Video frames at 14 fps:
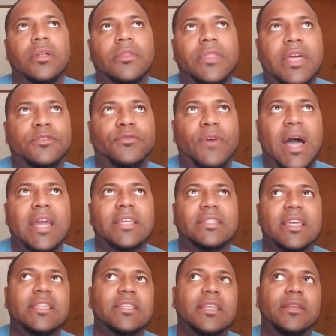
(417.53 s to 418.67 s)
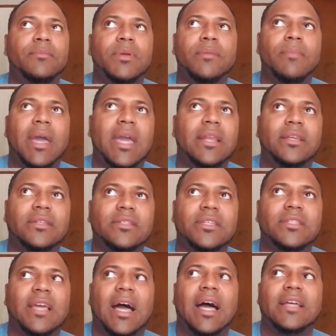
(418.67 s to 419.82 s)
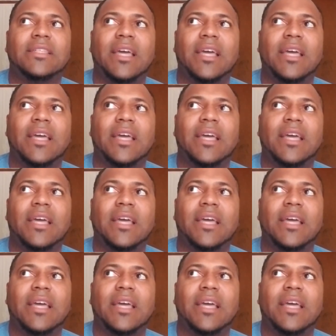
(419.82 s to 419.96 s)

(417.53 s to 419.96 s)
this fight is easy to be made because these guys